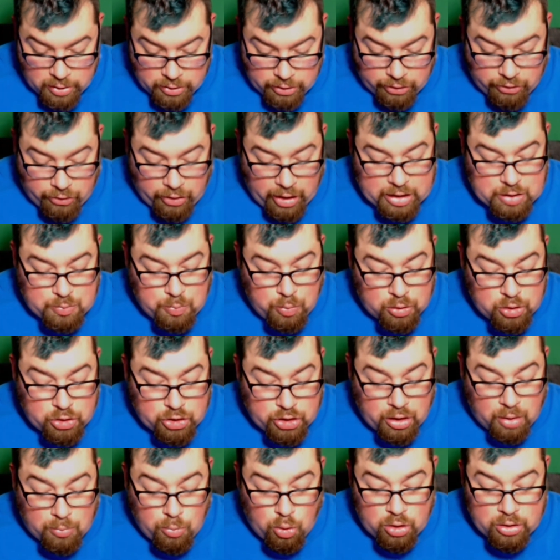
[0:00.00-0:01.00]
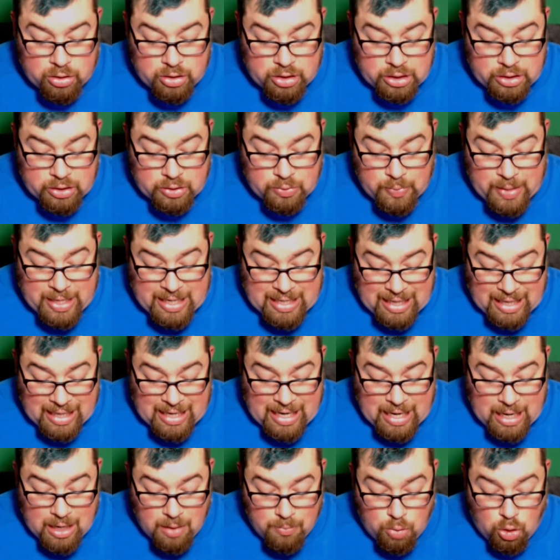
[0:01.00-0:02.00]
transport sugar more
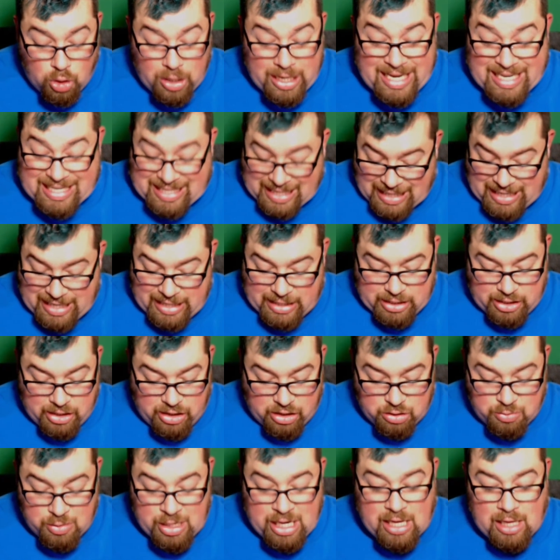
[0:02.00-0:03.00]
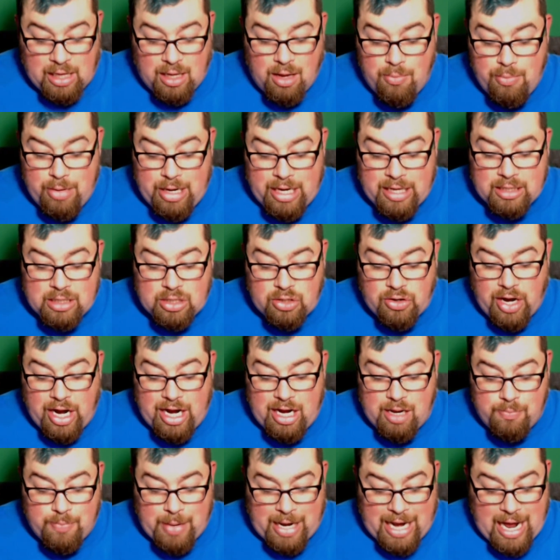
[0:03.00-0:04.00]
sweetly, more easily, excuse me, Colombians
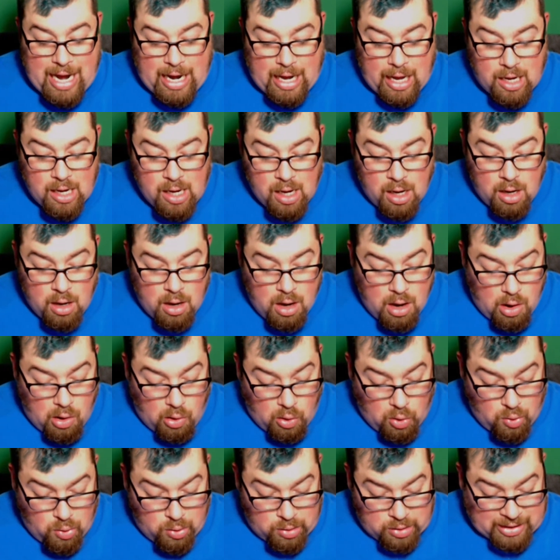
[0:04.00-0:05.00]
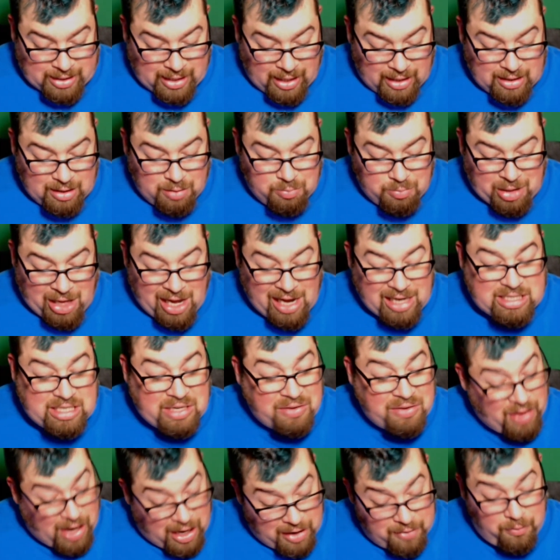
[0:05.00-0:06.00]
created panela, or solid blocks
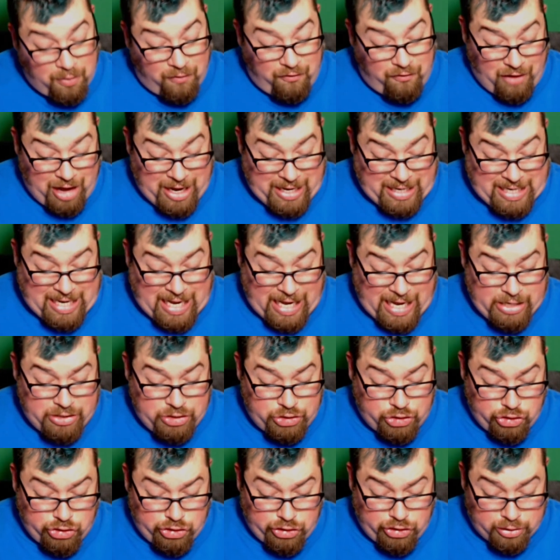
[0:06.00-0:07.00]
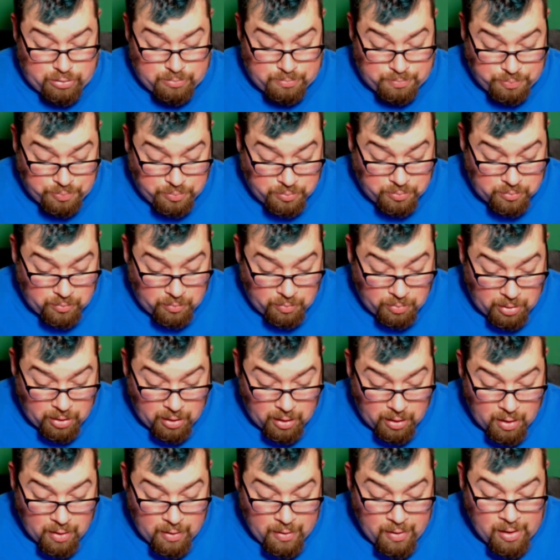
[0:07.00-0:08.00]
of unrefined cane sugar.
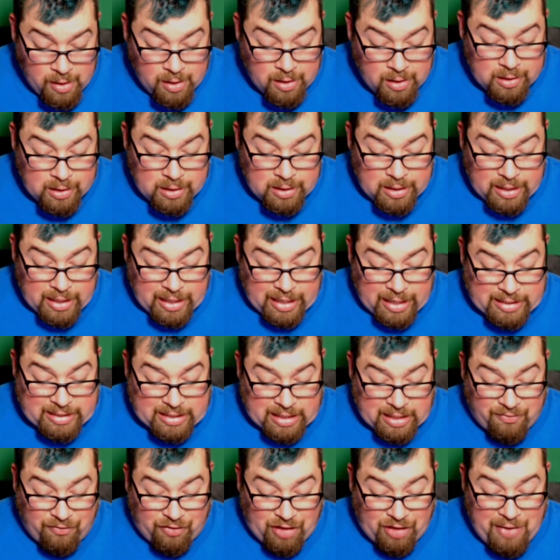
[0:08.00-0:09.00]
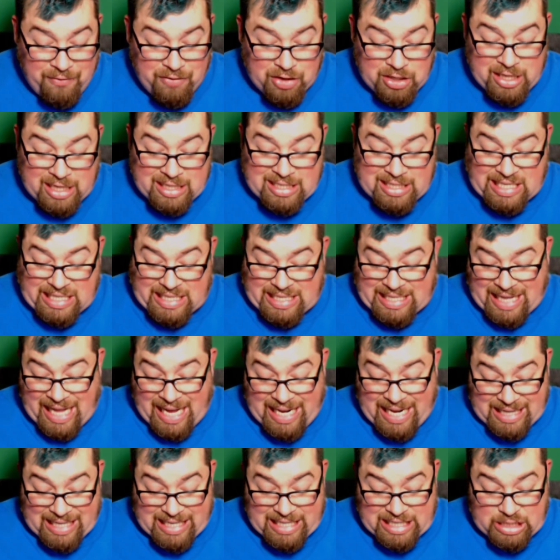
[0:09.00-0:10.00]
It's a flavor that's
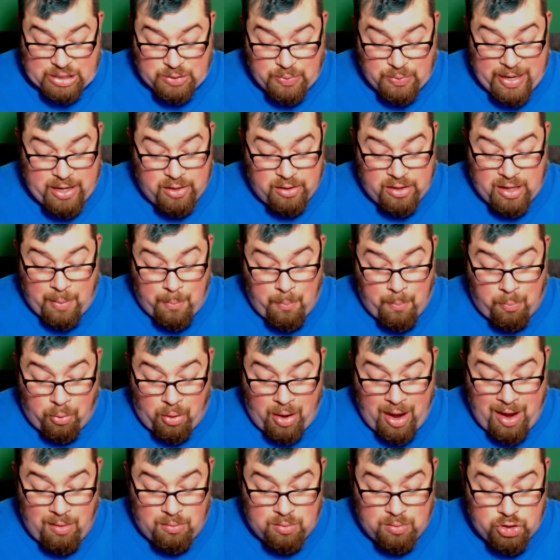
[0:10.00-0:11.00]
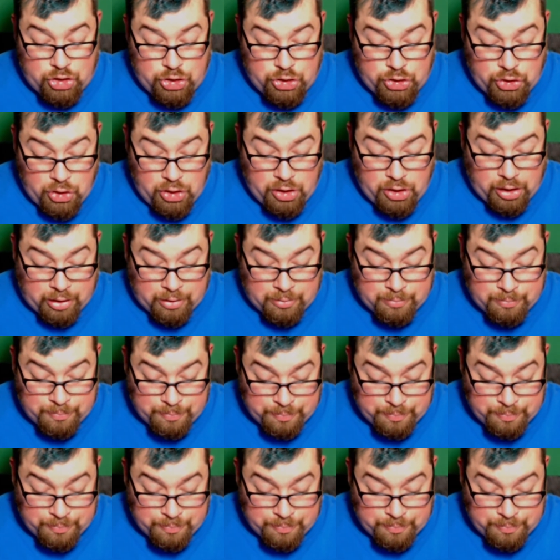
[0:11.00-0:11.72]
slightly sweeter than brown sugar.